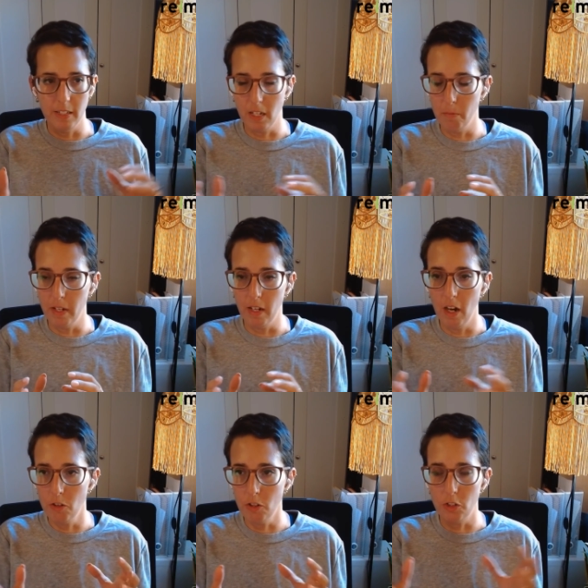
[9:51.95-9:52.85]
This can be
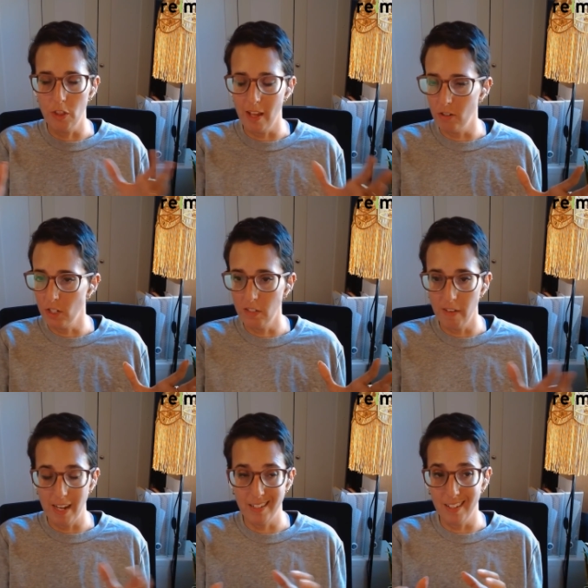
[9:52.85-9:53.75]
hundreds, thousands of
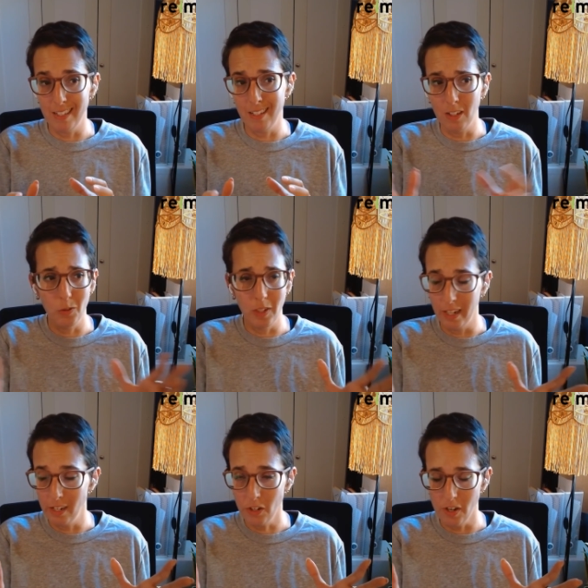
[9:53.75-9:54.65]
assets,
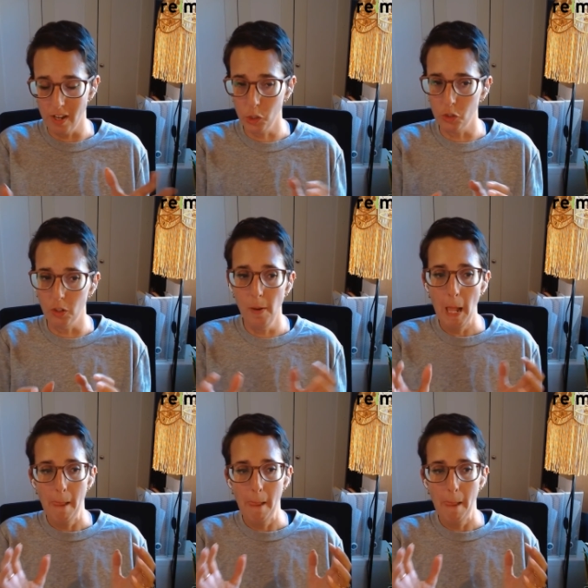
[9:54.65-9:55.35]
including international.